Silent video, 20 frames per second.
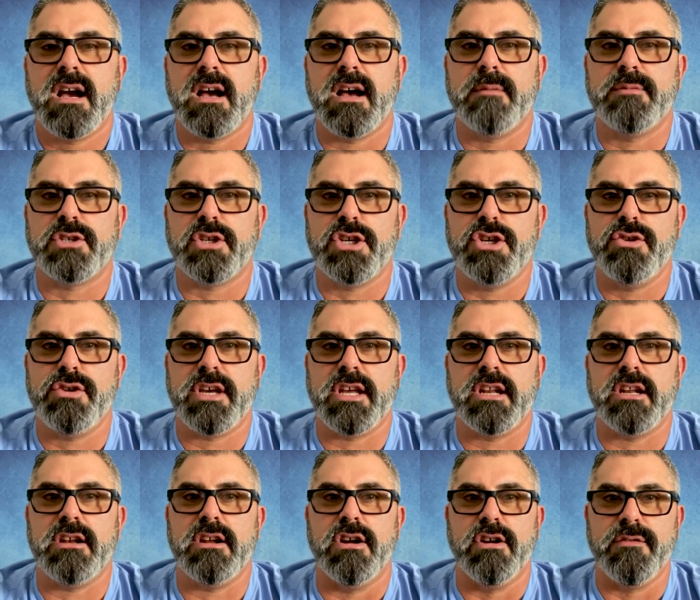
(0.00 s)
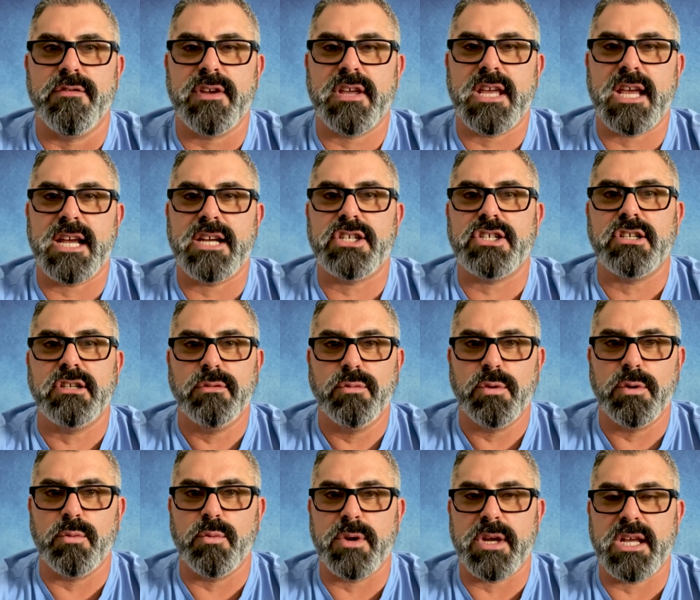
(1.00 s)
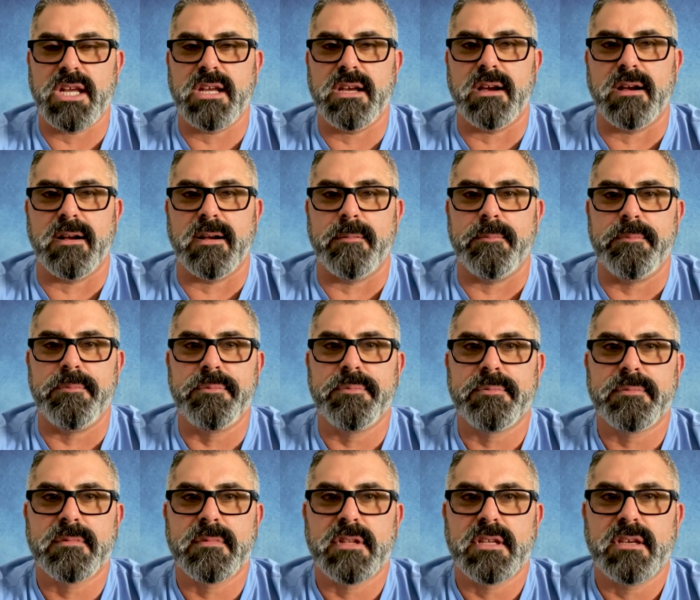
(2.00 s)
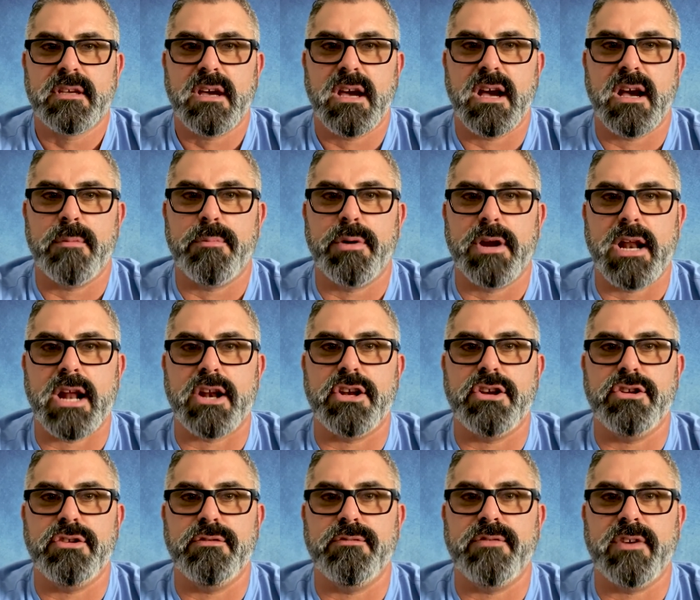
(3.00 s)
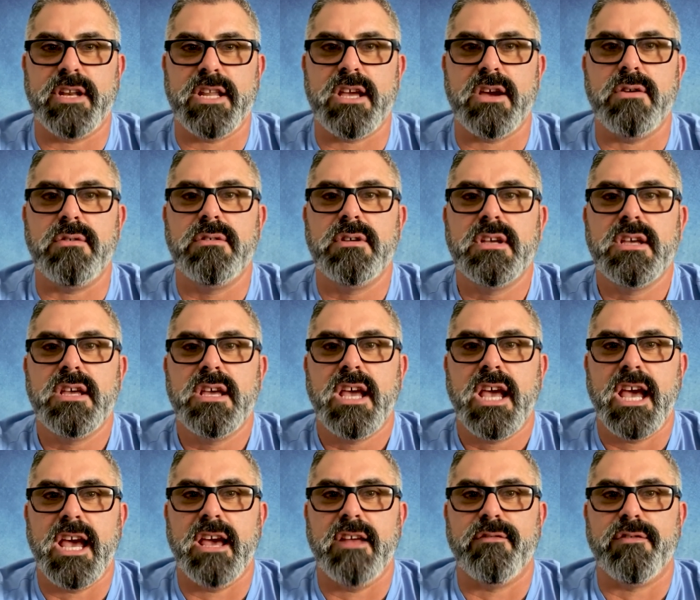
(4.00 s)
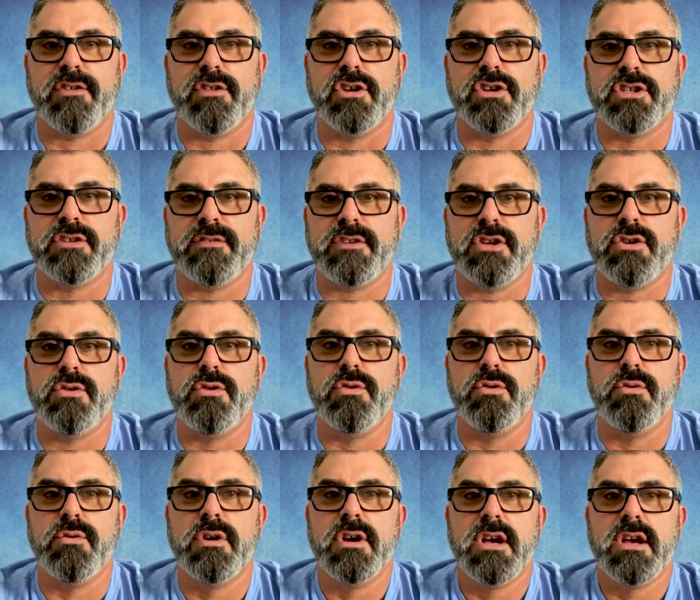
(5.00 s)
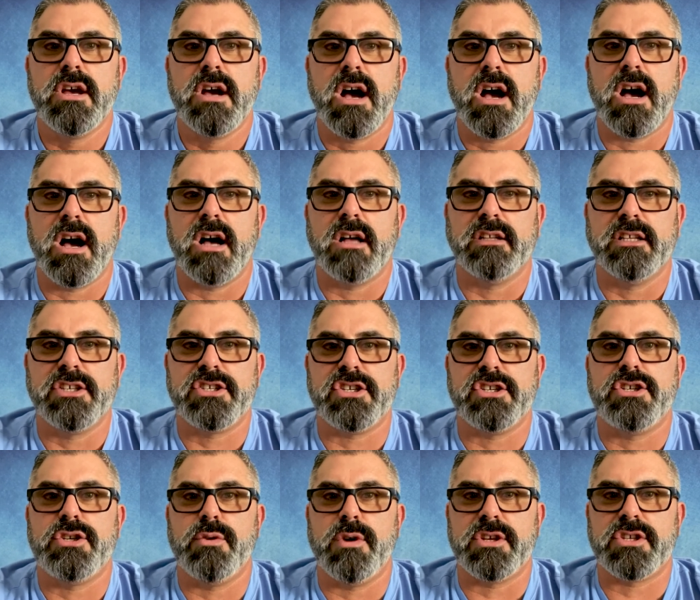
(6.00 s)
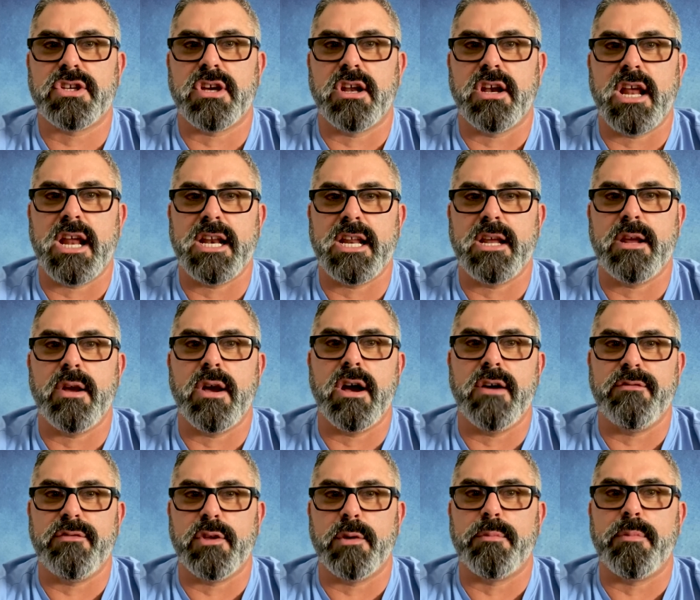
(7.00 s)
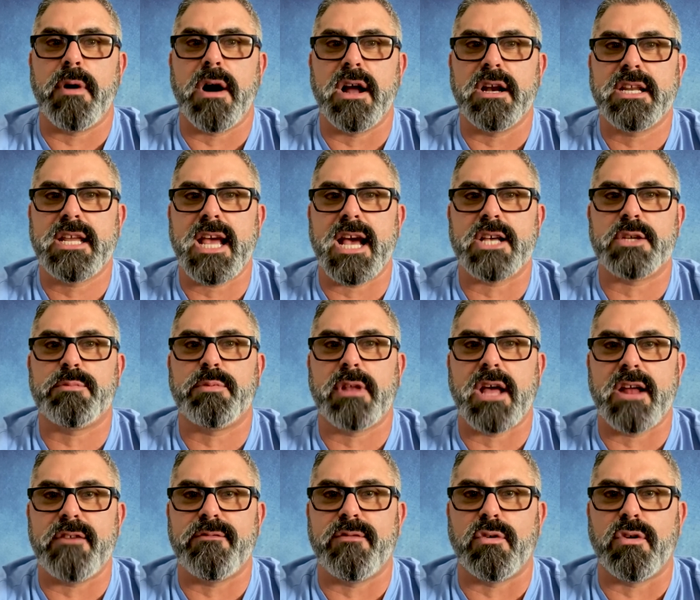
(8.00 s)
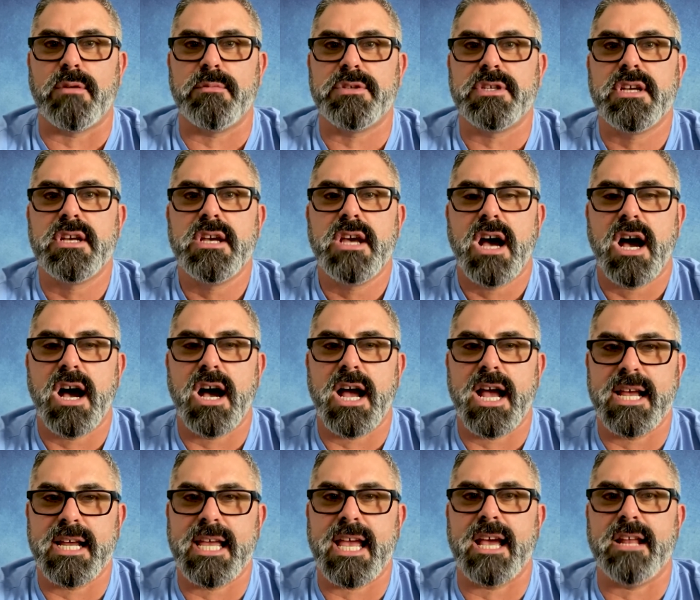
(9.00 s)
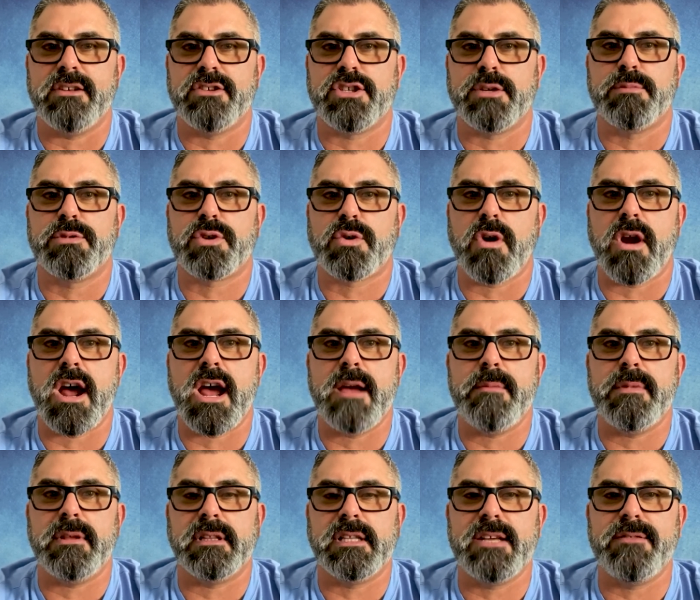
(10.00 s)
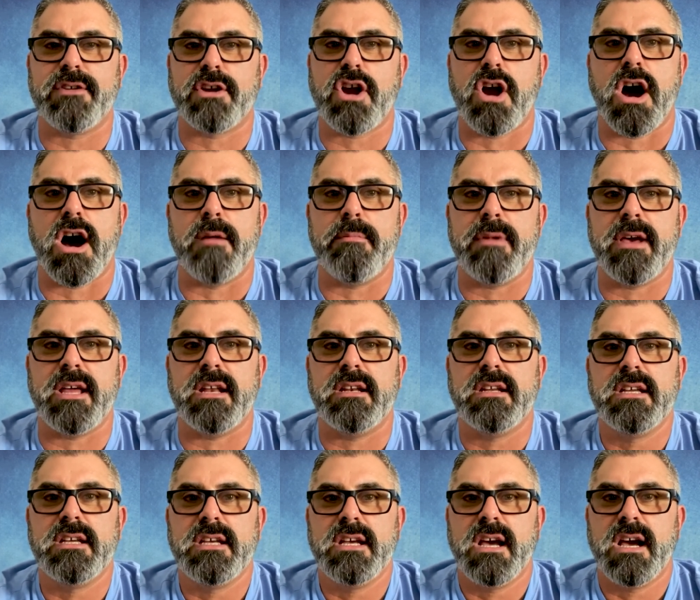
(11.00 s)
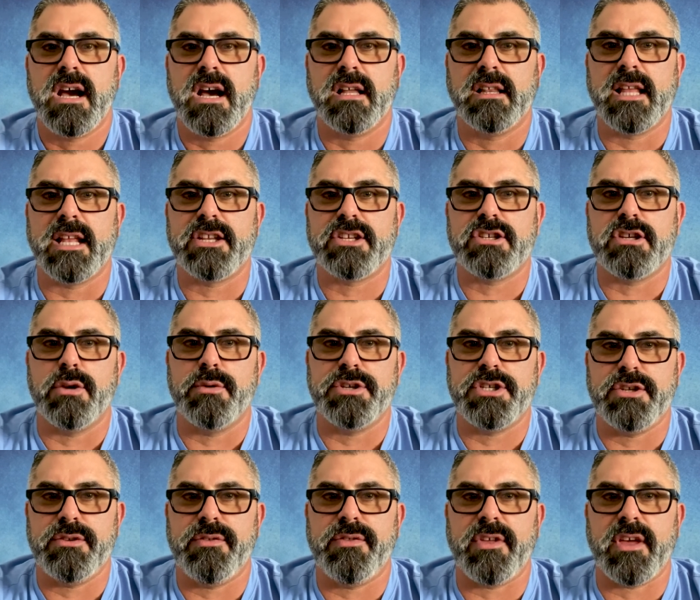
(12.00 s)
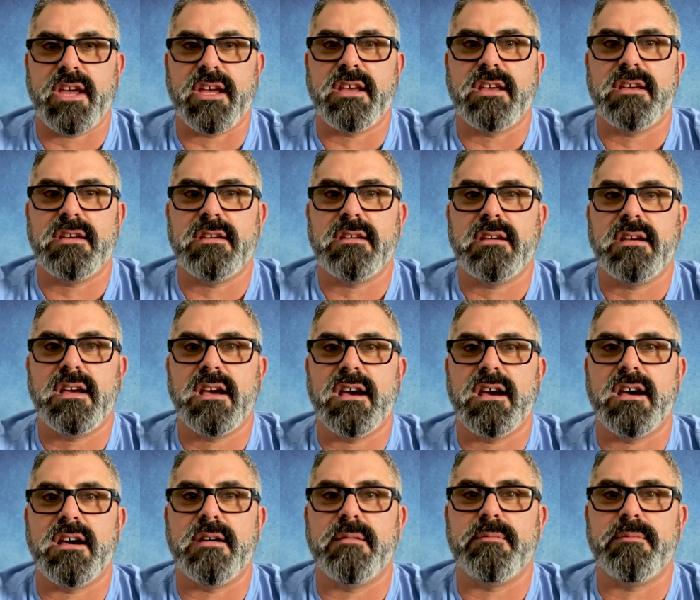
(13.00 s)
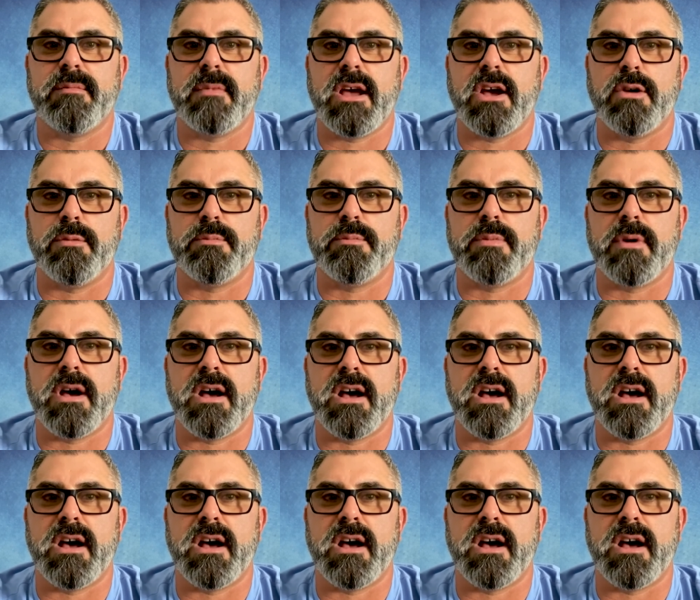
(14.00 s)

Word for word: So you get a notification when we put out a new video. And for those of you who listen to us on any of the podcast platforms, again, subscribe, leave a comment, let us know what you think, help